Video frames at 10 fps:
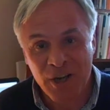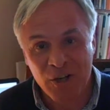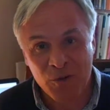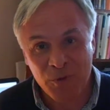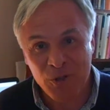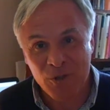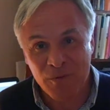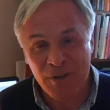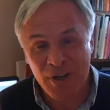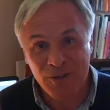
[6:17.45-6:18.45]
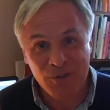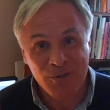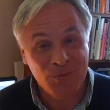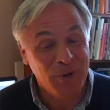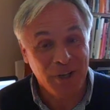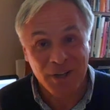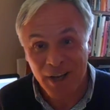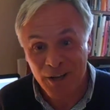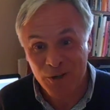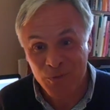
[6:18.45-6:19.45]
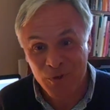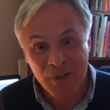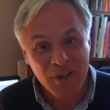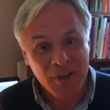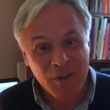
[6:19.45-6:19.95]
contribution of $10 to $20 would